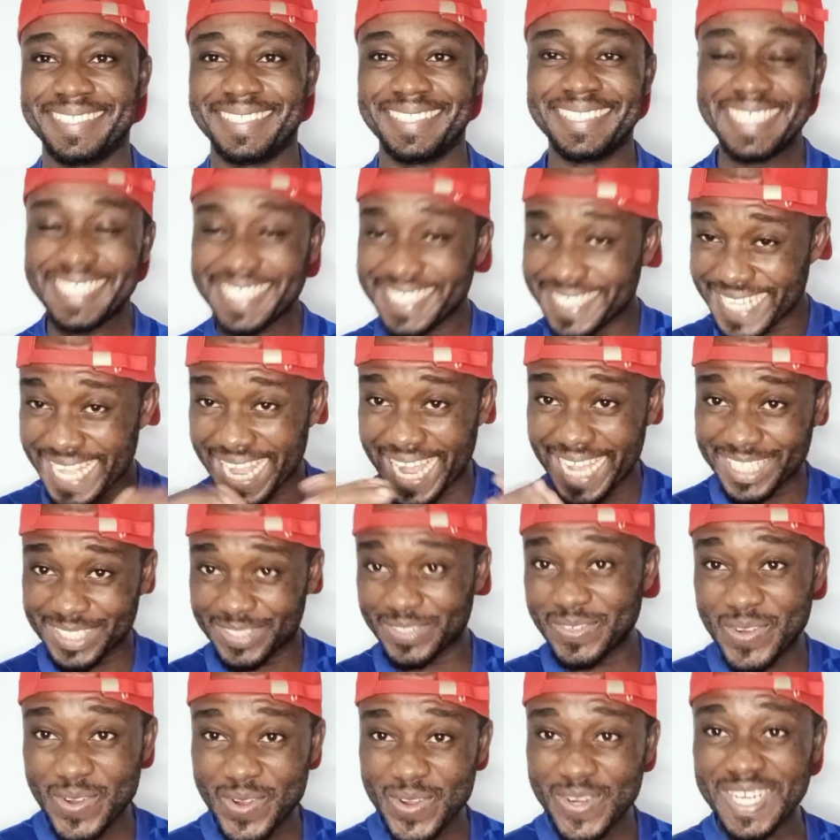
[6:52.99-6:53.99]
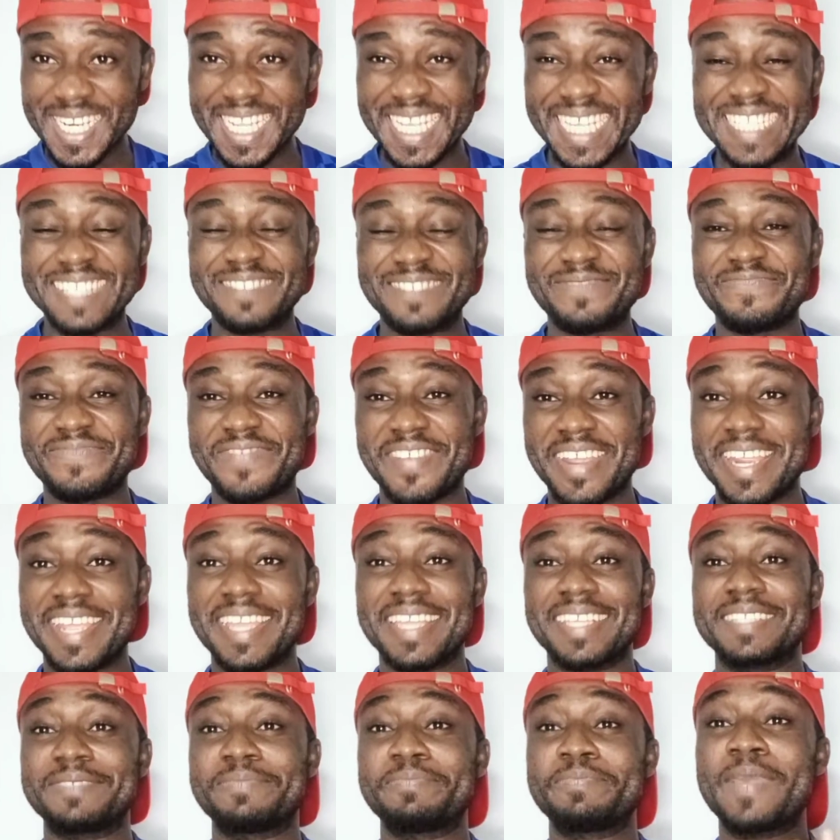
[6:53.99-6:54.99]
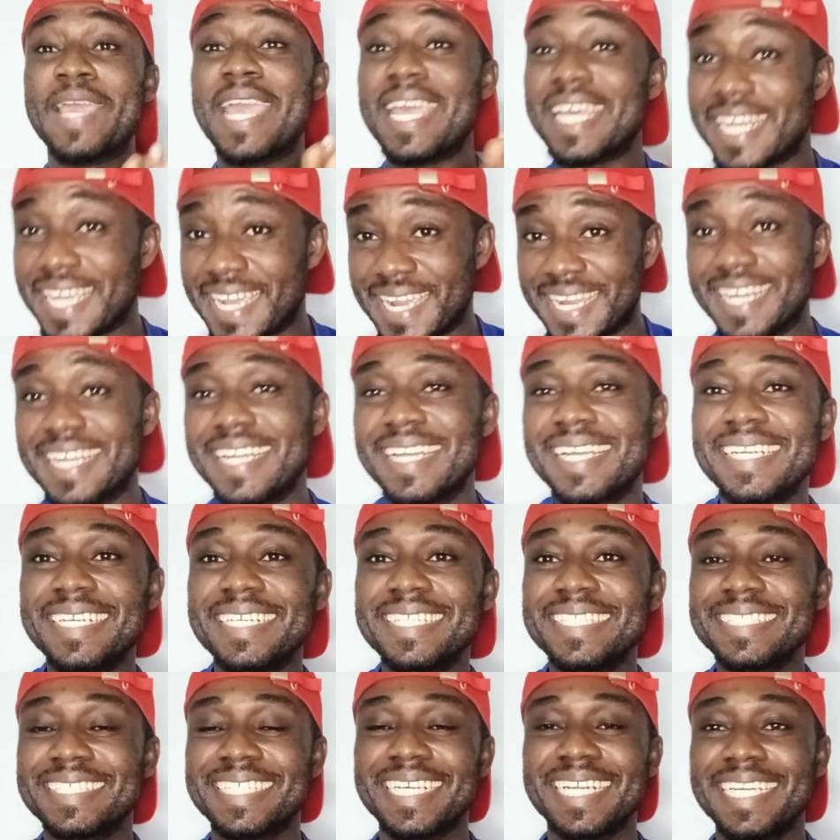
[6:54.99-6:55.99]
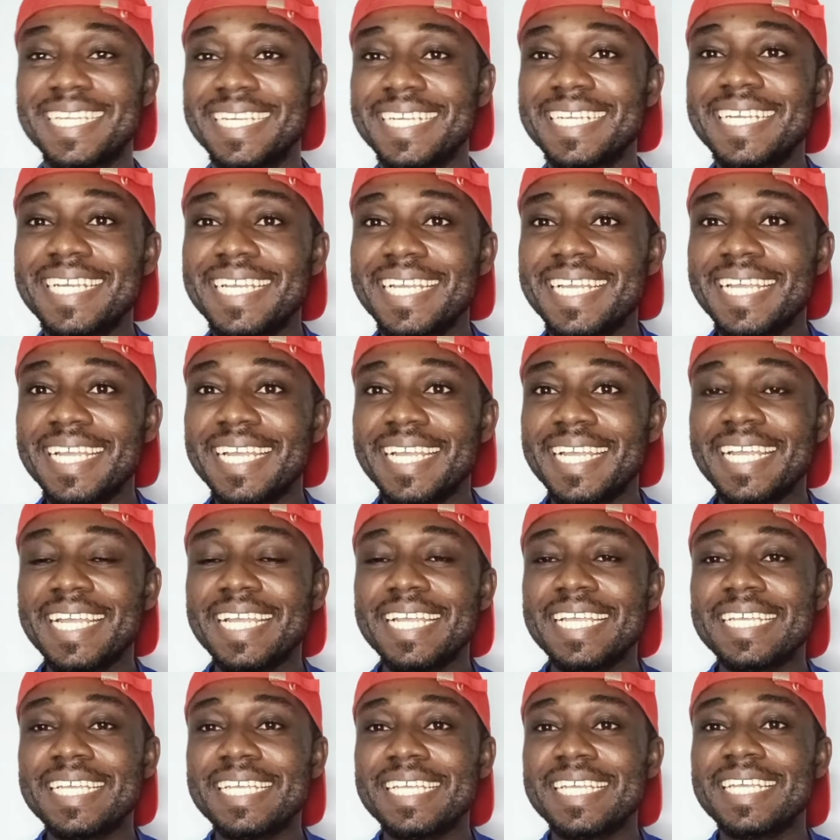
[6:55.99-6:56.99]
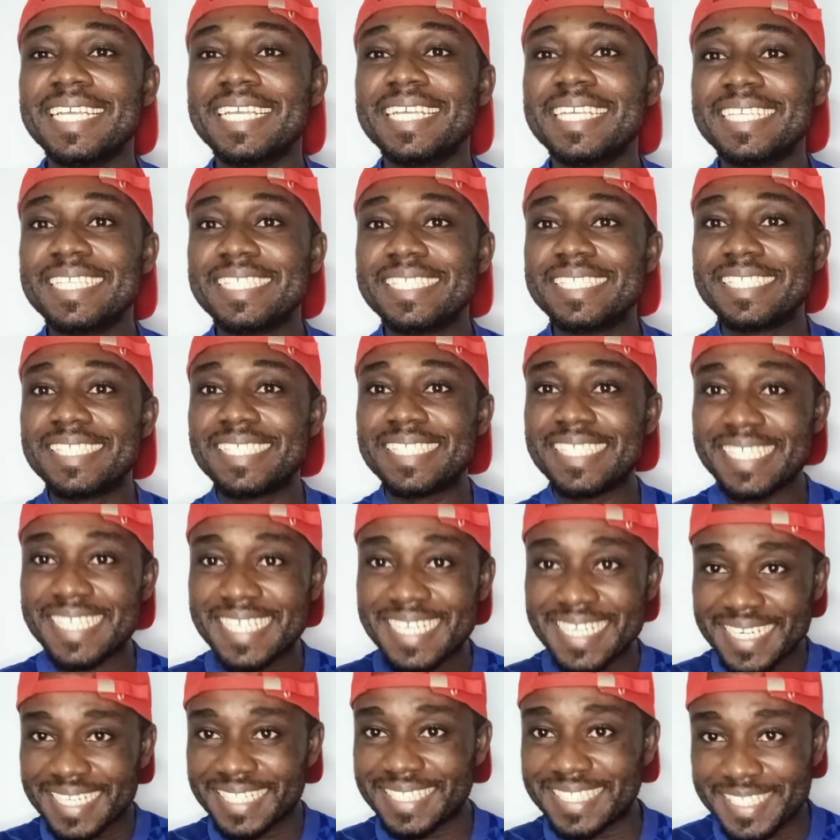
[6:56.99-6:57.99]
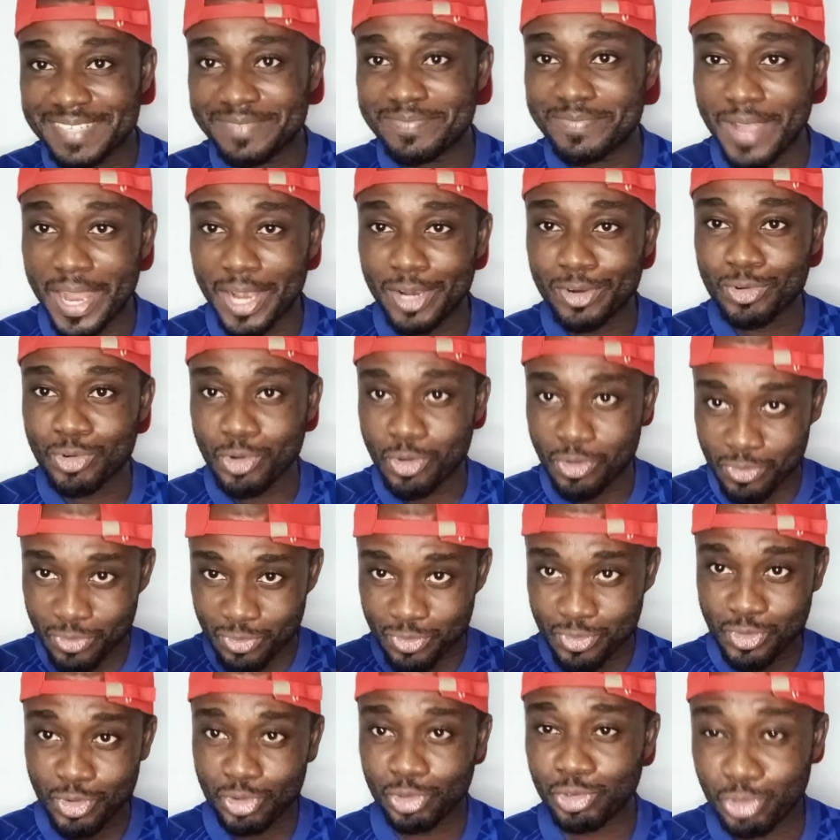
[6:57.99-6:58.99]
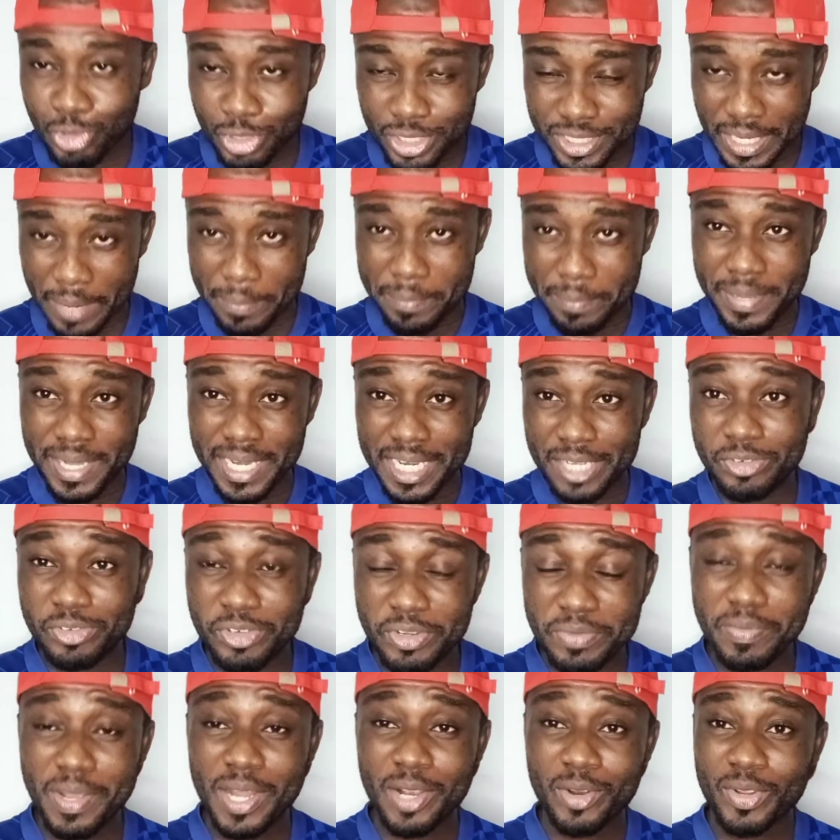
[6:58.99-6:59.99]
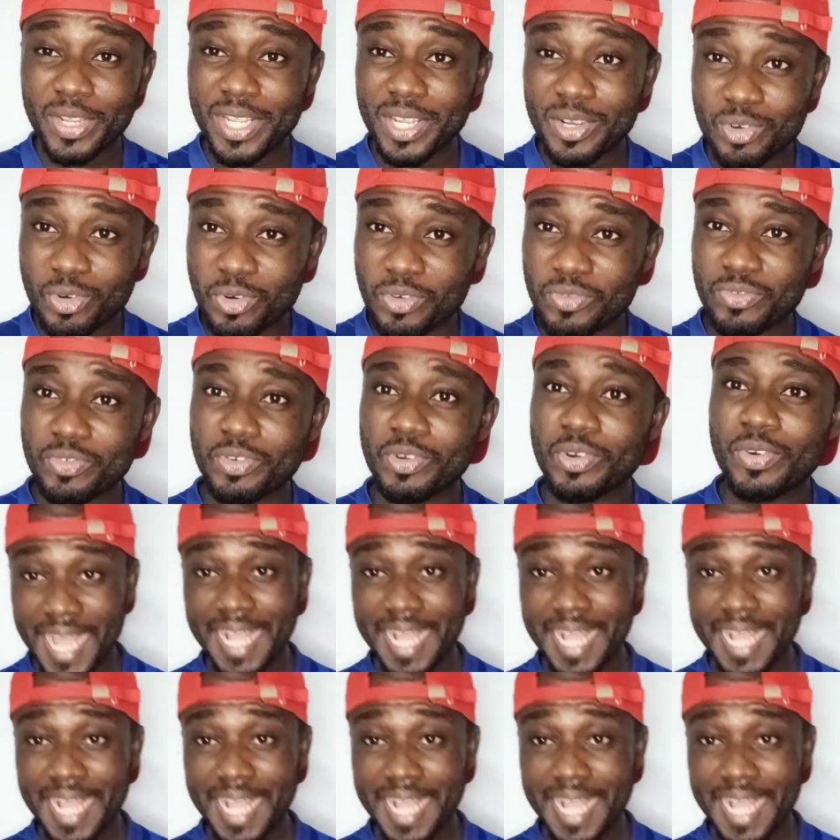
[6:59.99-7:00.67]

This guy's own is better. Charlie, security man for soldier, military man or your cromfo.